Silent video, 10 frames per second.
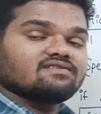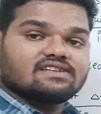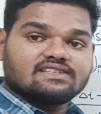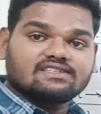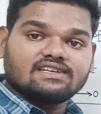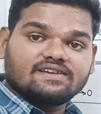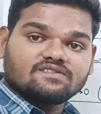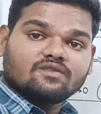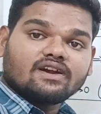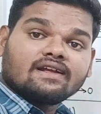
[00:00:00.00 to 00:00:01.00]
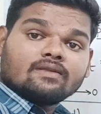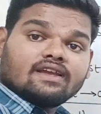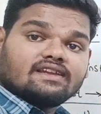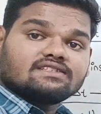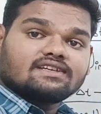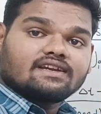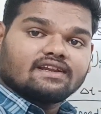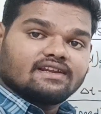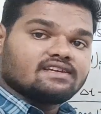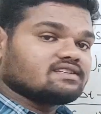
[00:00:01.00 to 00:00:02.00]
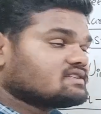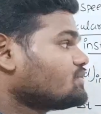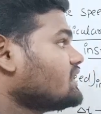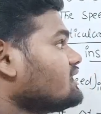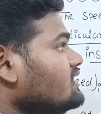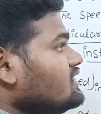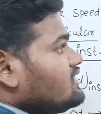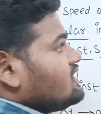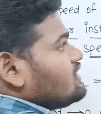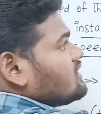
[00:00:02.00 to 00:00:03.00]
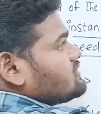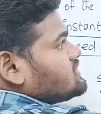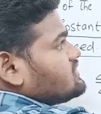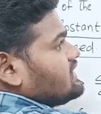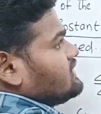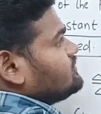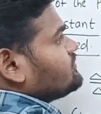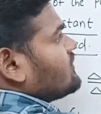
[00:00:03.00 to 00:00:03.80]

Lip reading: x versus t gives what? Instantaneous speed. Now comes to here.